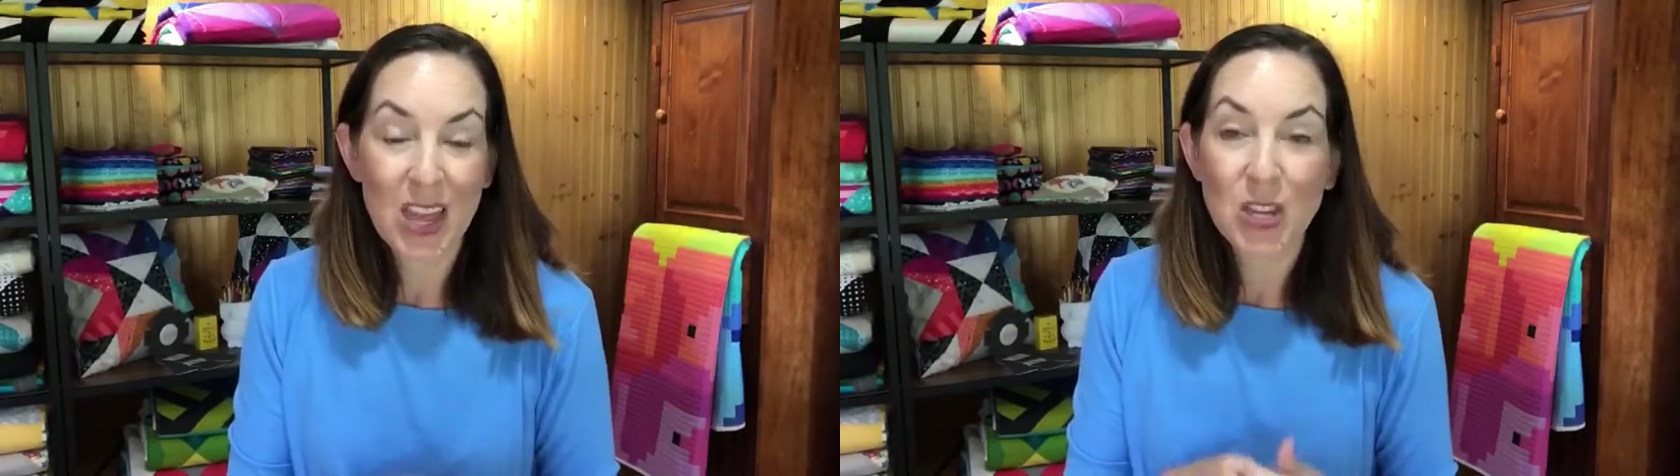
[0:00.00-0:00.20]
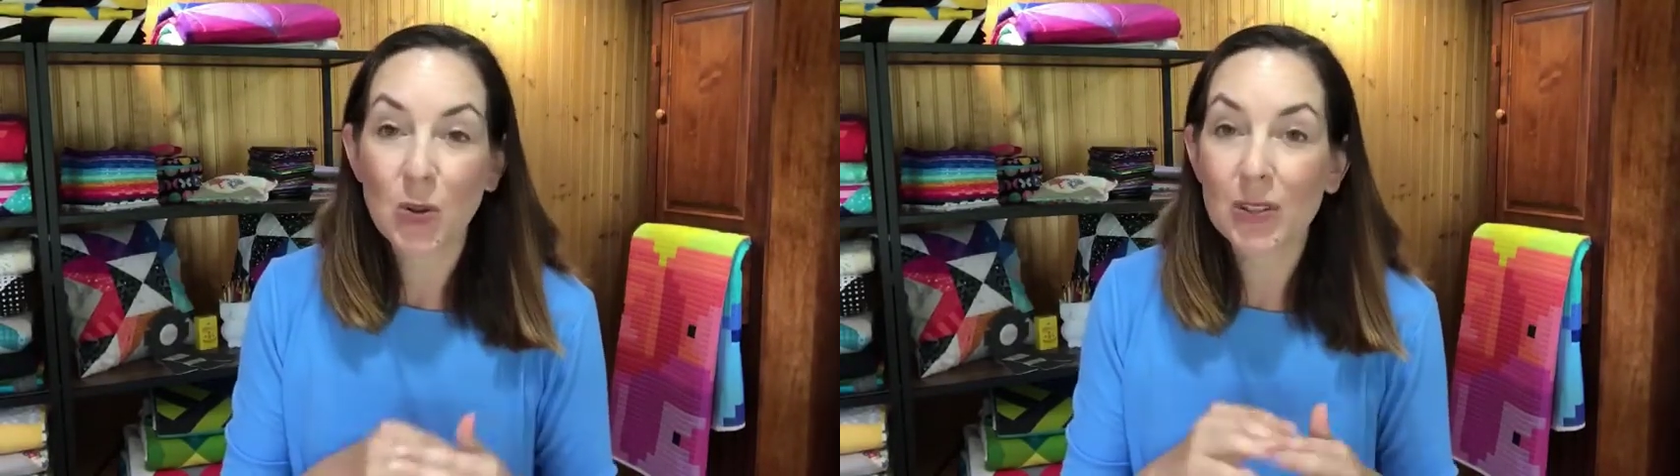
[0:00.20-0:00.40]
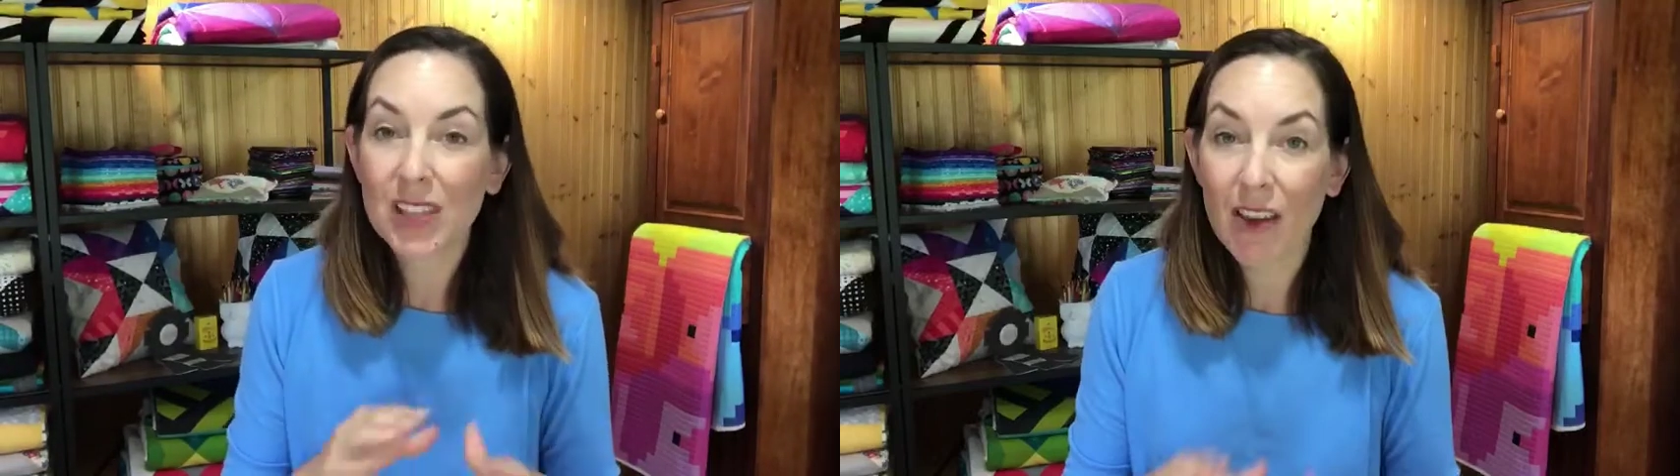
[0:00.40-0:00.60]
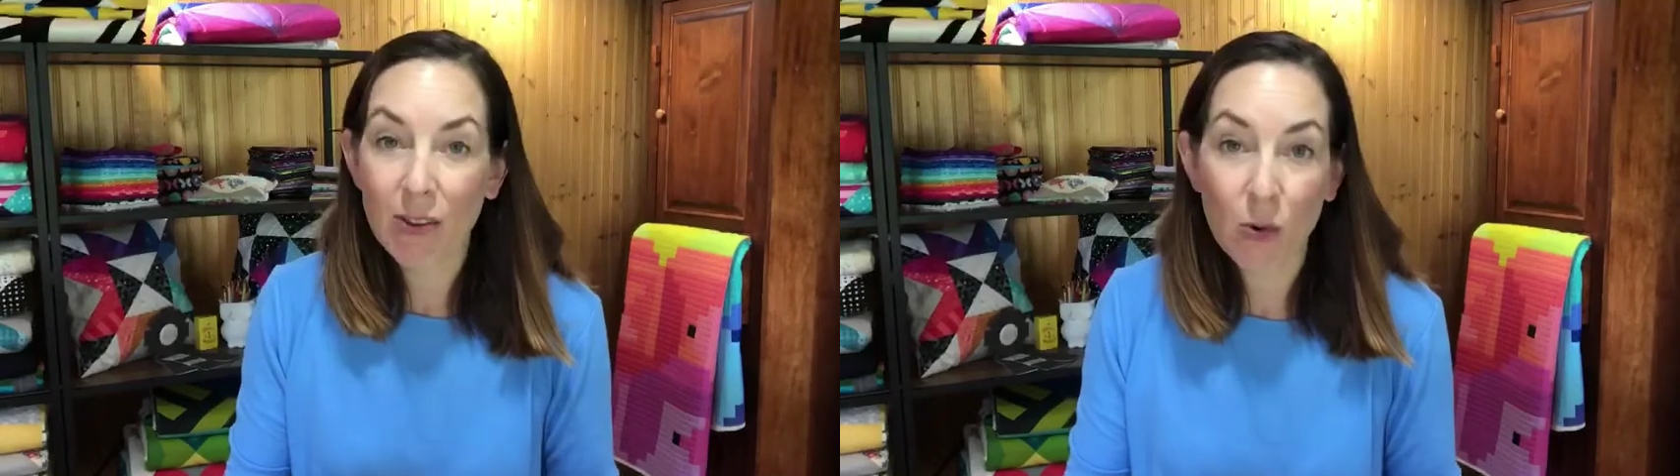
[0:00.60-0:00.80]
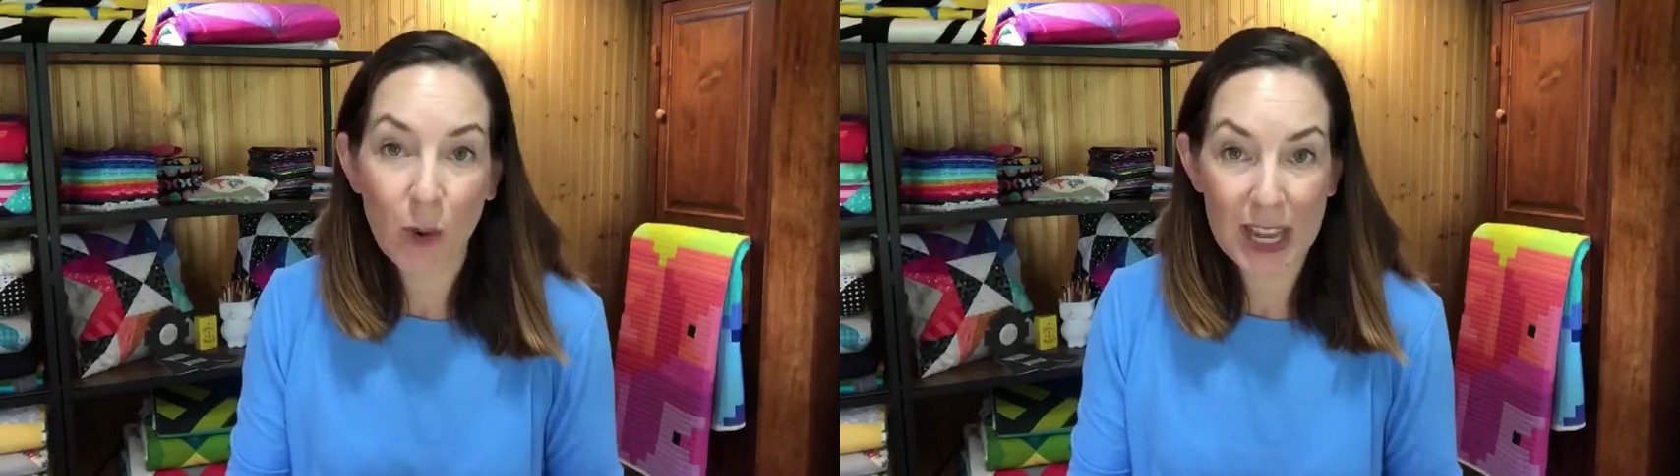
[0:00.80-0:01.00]
you'll
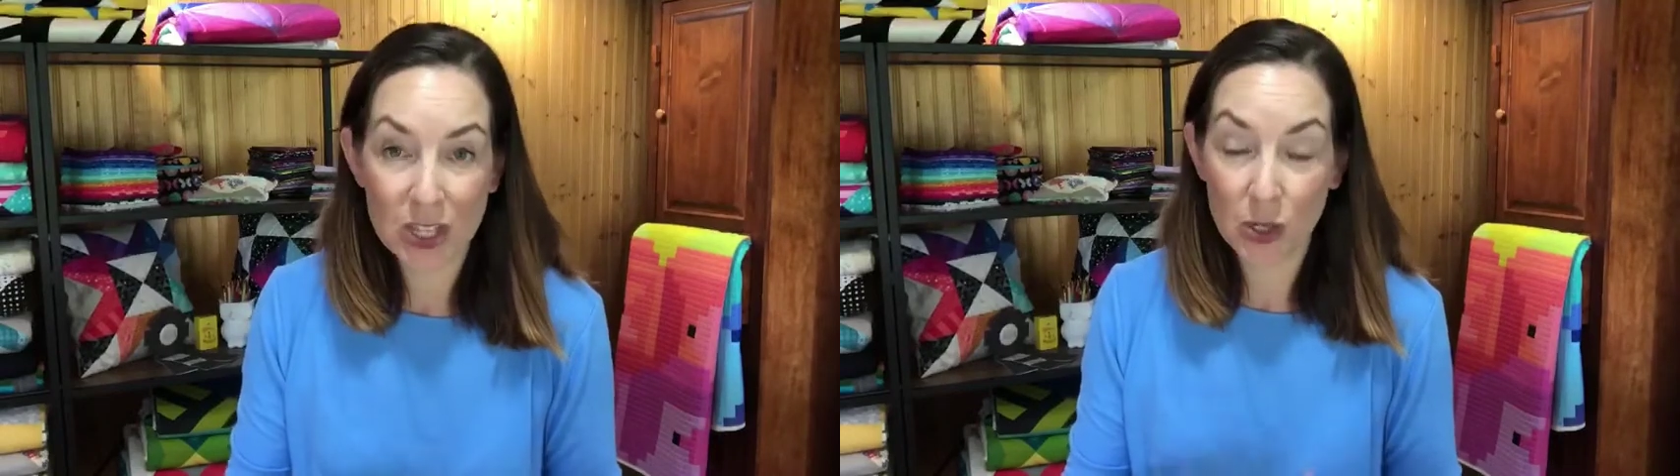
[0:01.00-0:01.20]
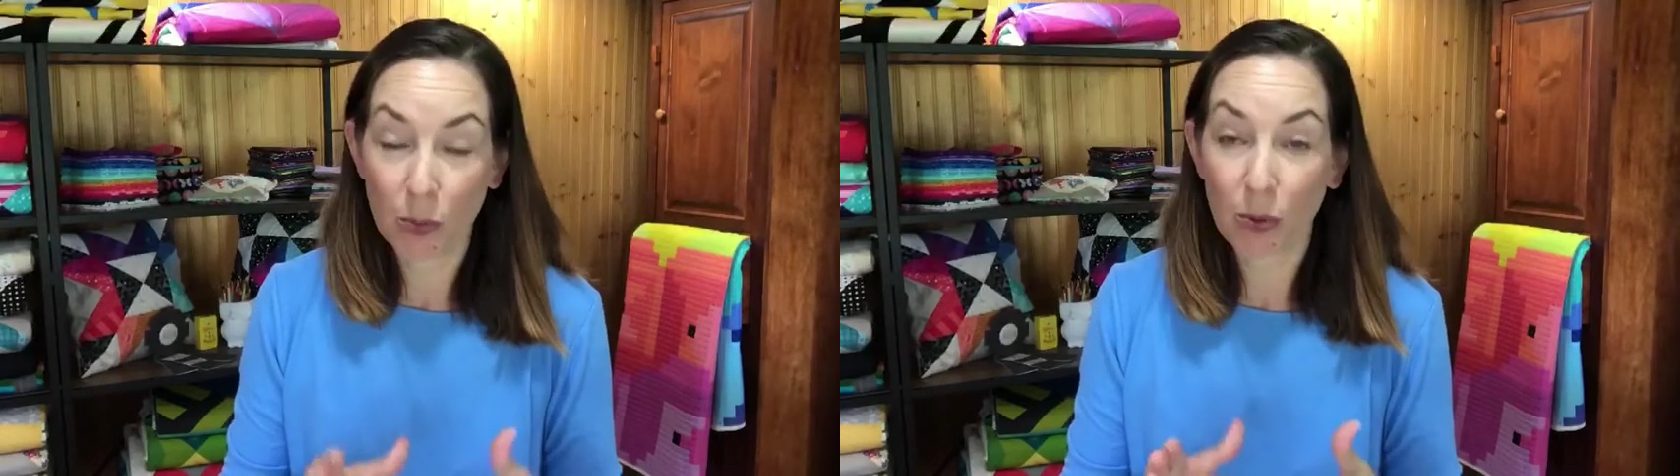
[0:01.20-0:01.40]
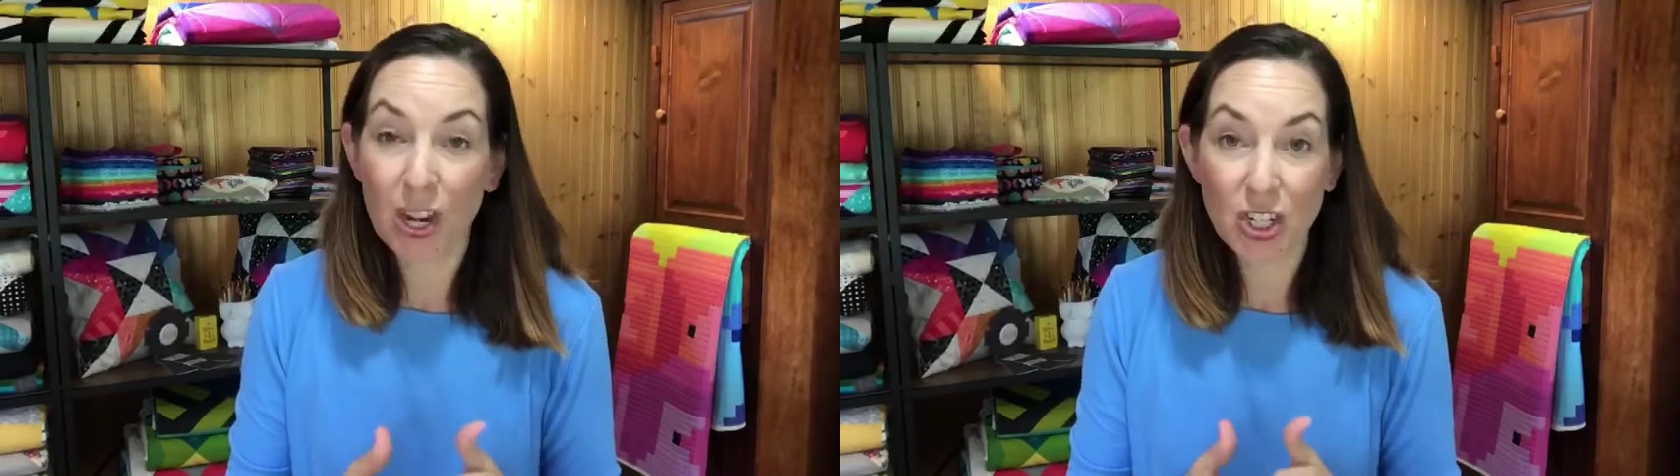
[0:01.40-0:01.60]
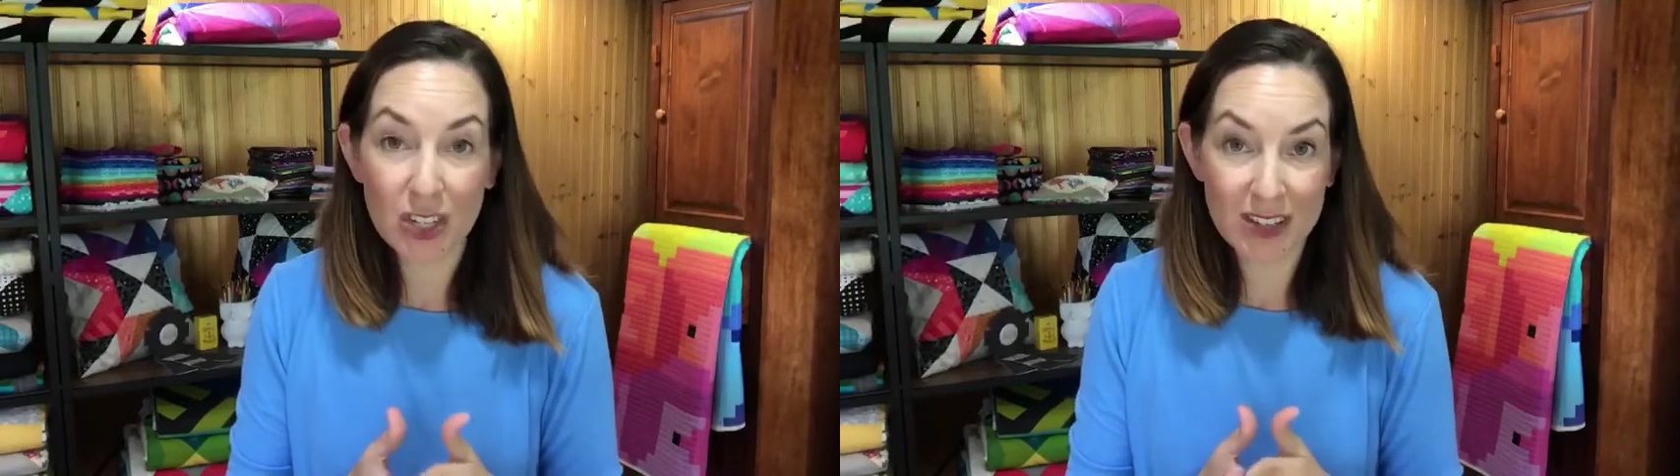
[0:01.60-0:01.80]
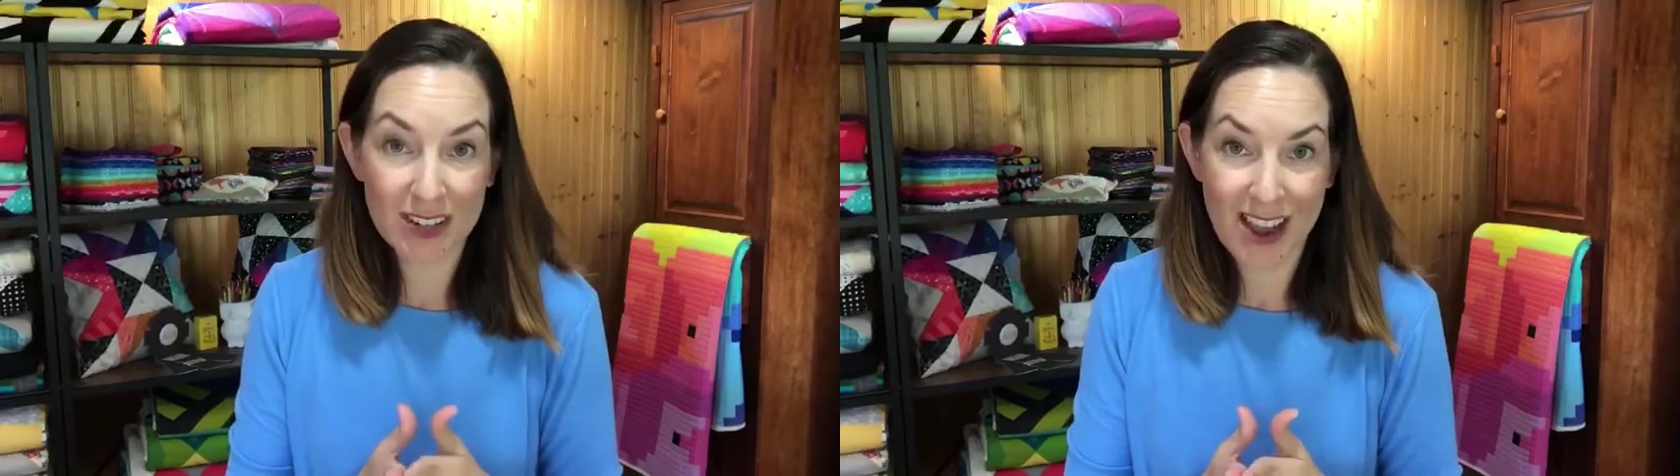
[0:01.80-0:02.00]
never waste your
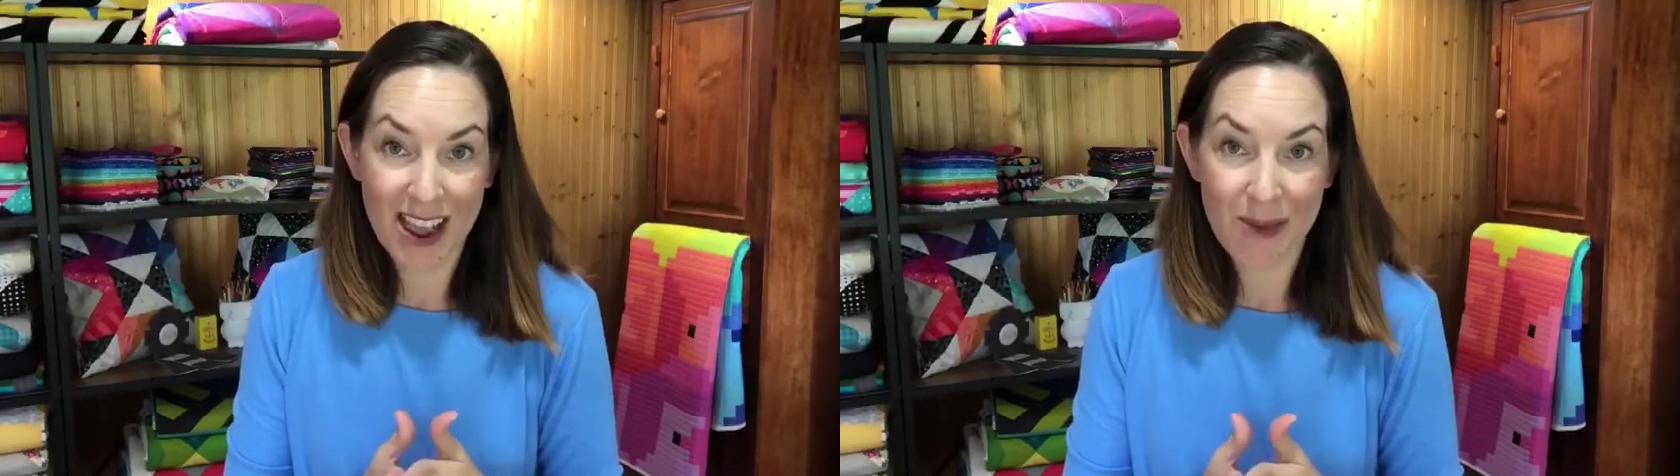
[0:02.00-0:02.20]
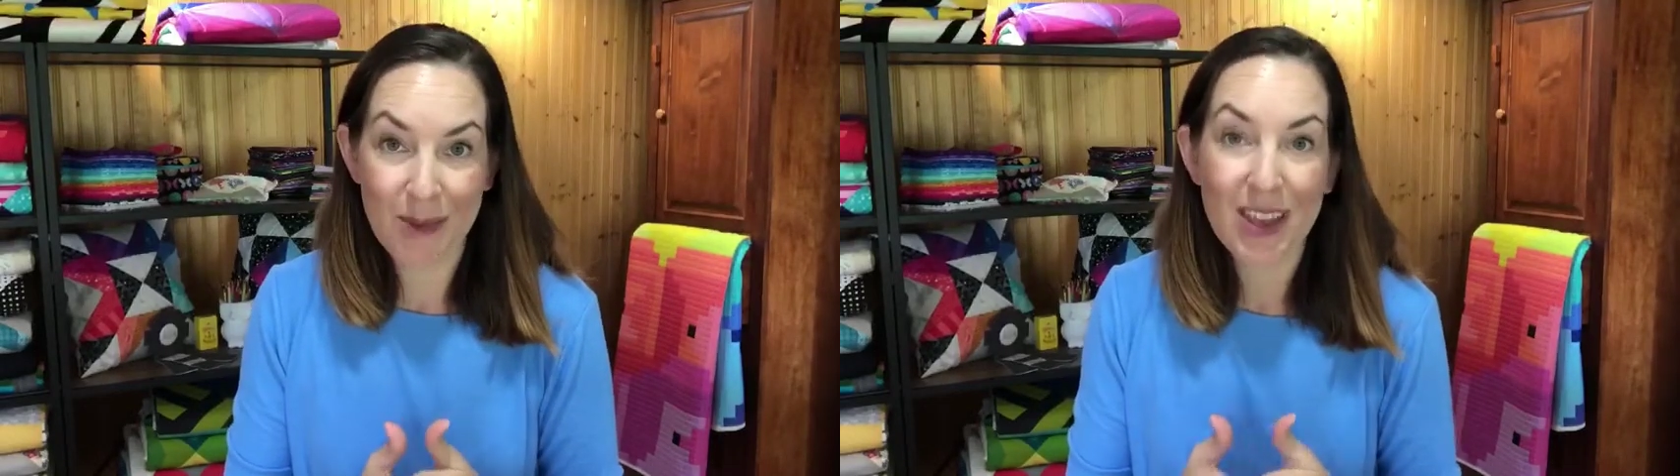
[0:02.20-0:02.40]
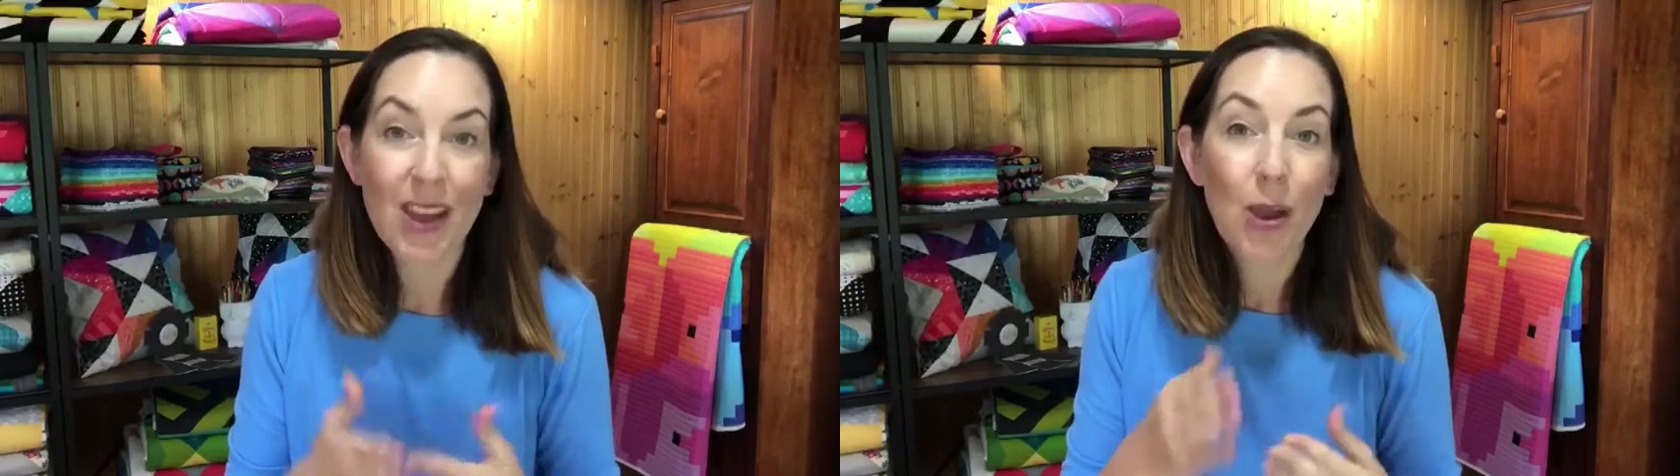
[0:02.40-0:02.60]
precious time